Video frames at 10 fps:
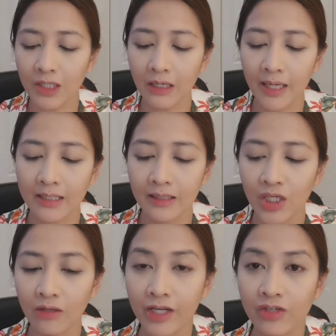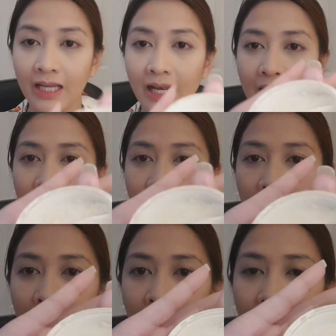naman is in the shade of French vanilla.
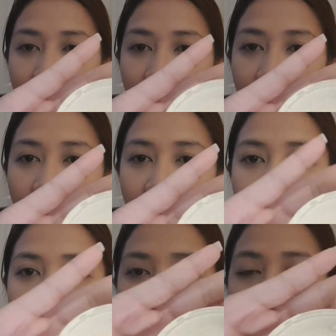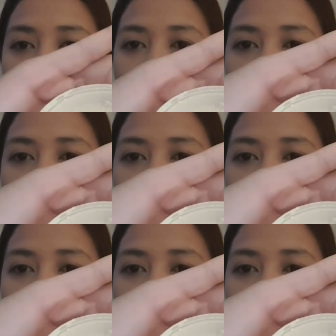Okay, hirap pa.